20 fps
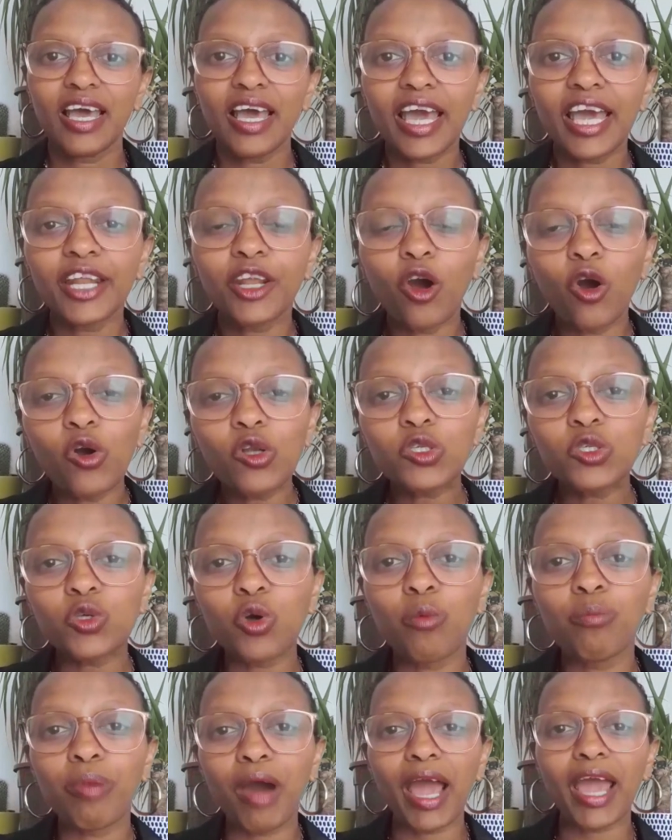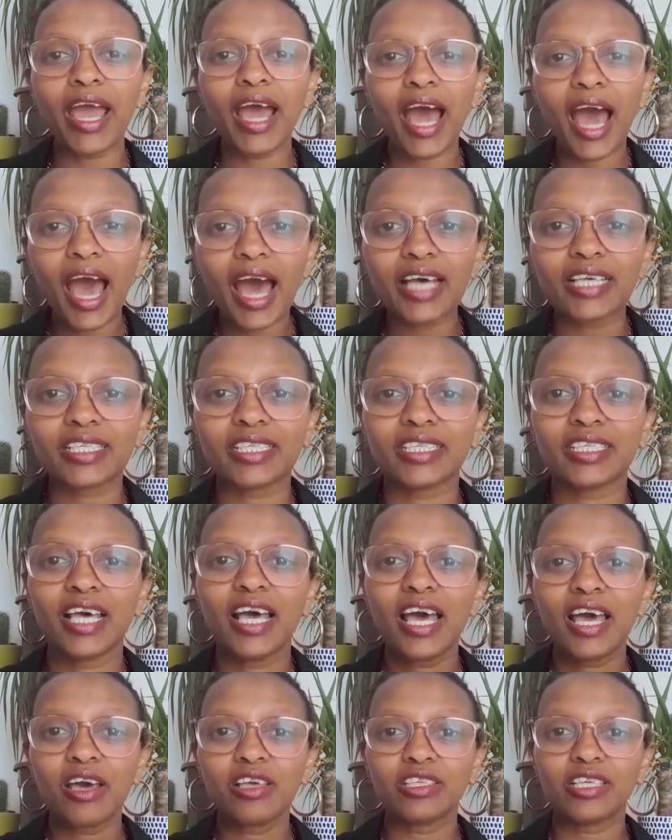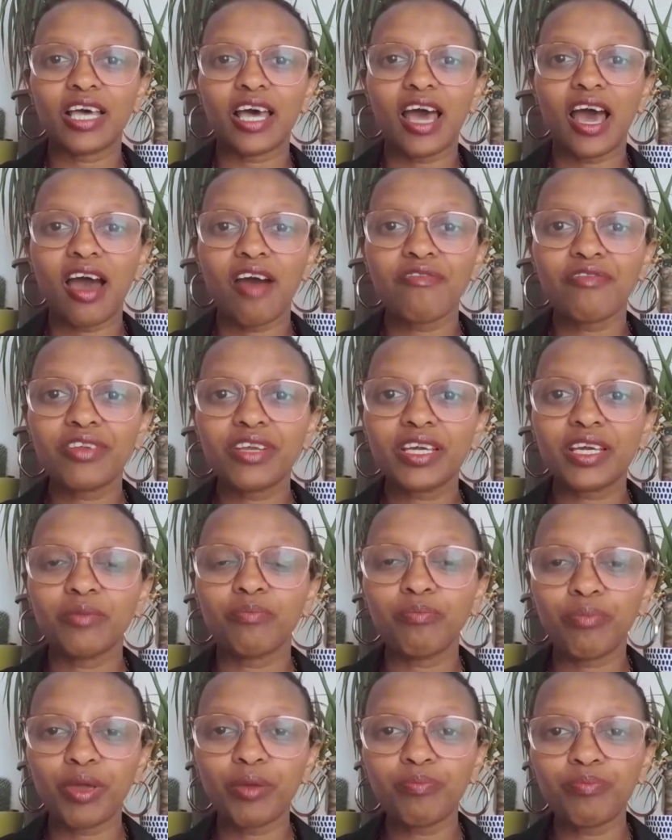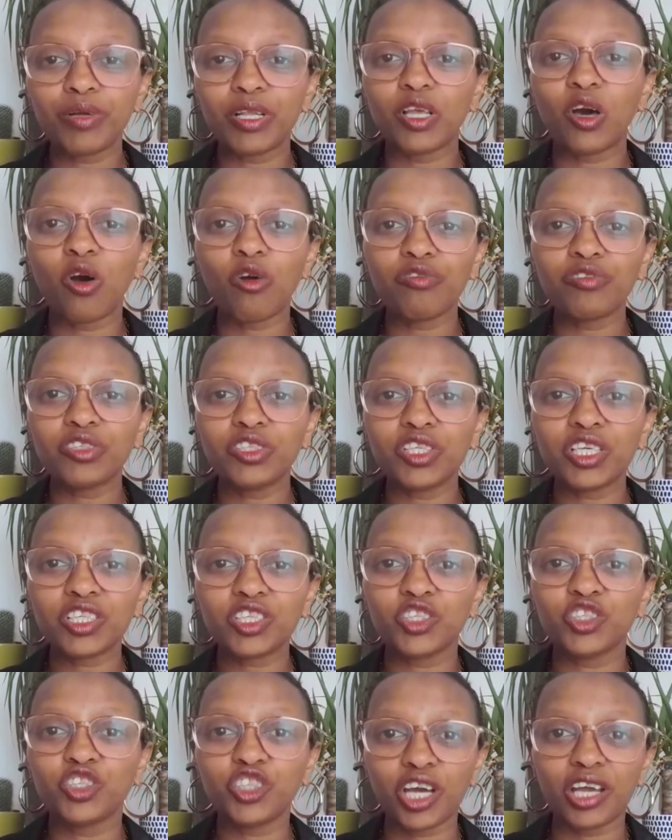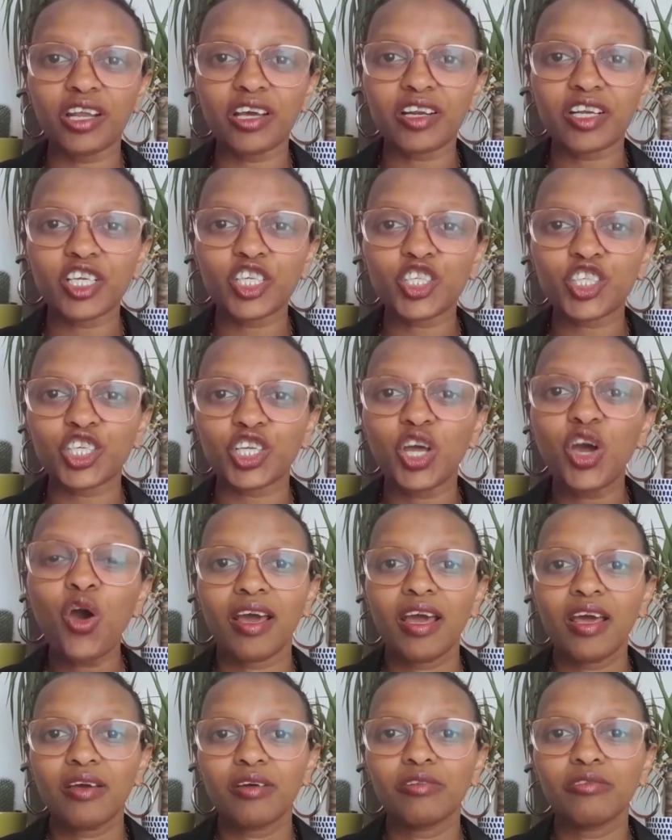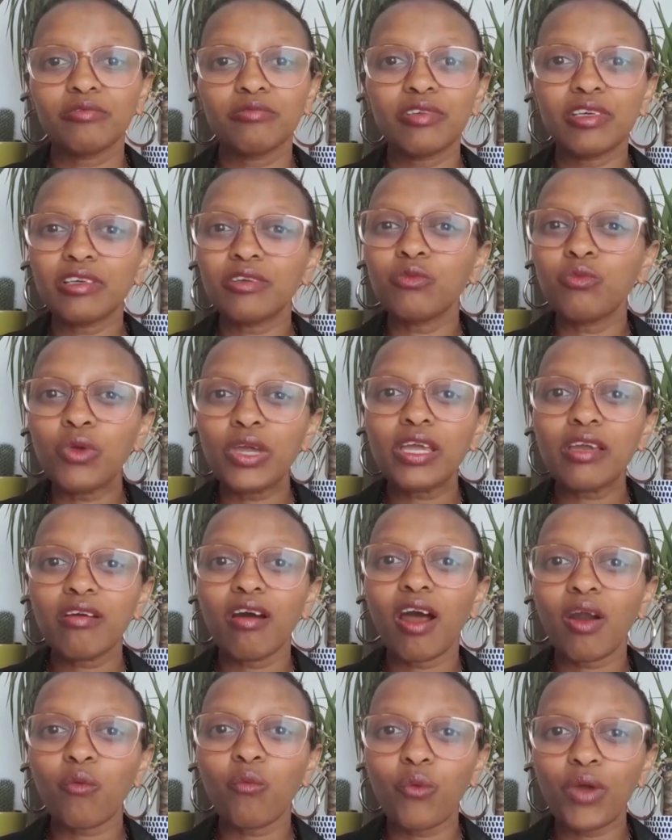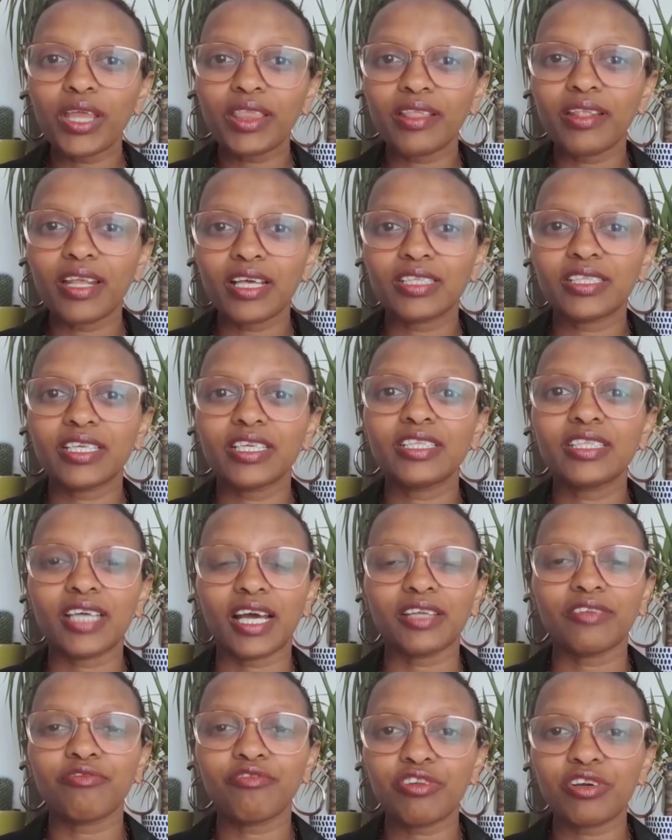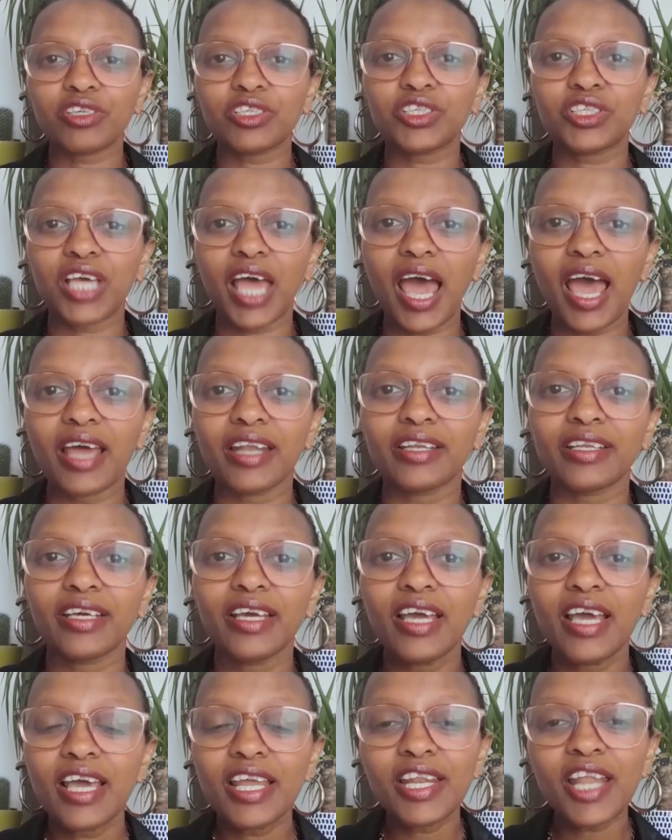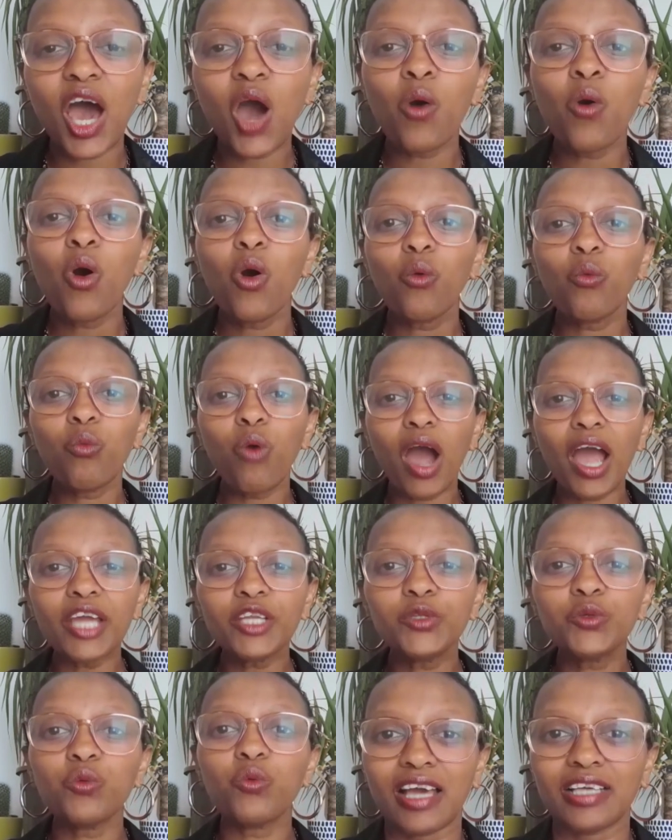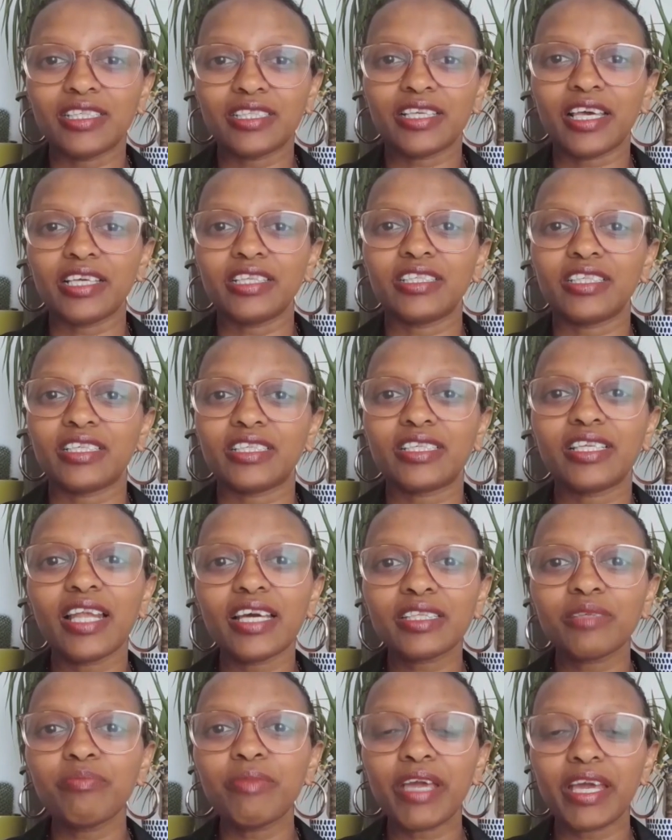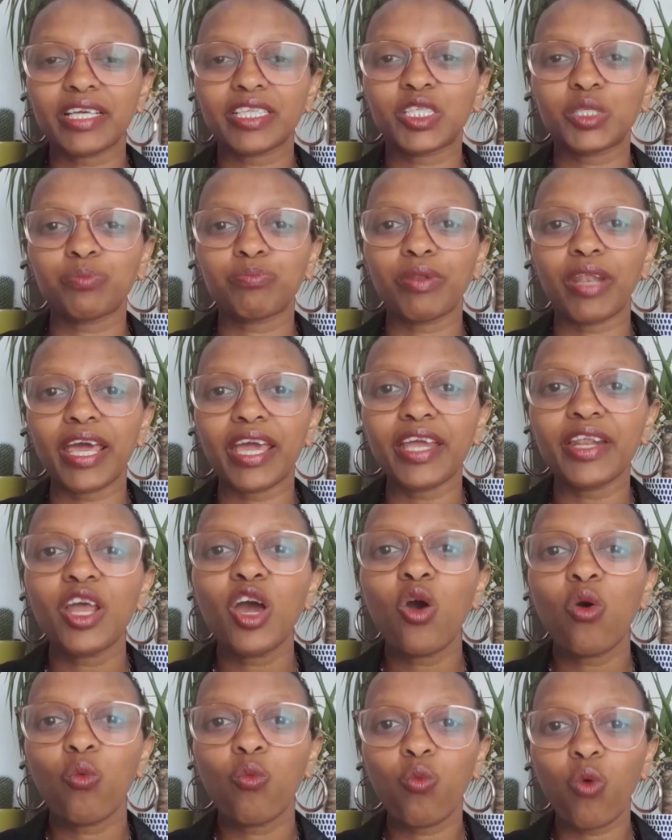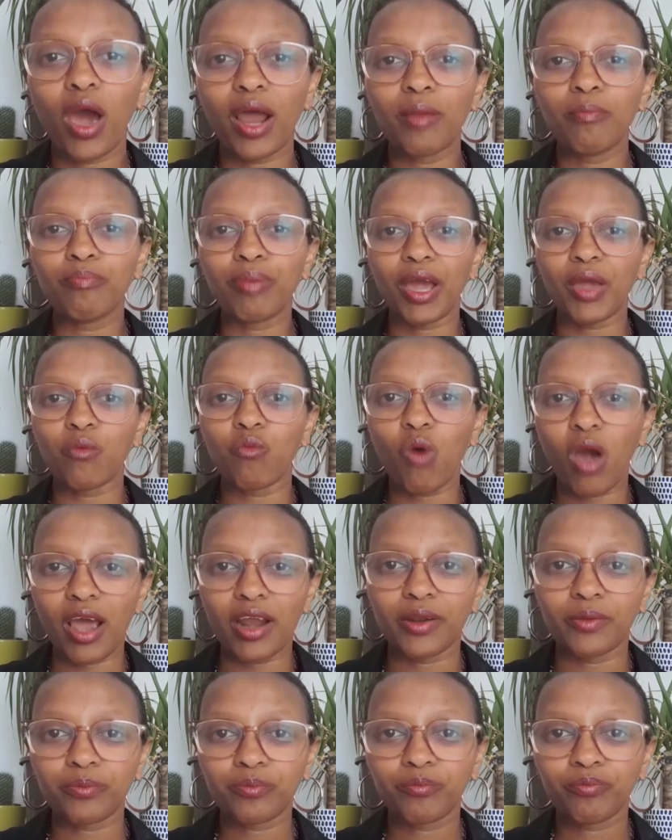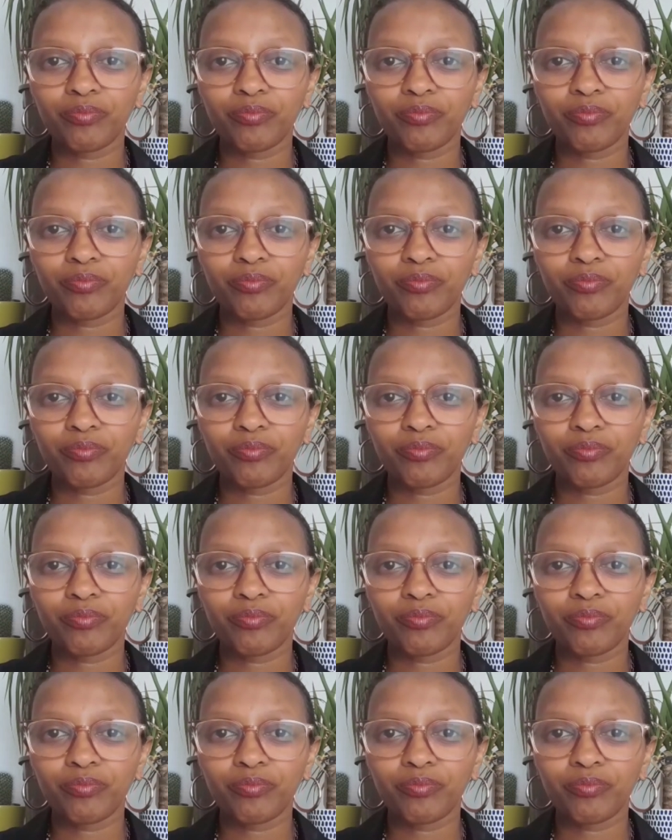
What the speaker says: And also by us, the African people of this generation, we are witnessing that firsthand. Now, why do I say this? Let me explain one by one.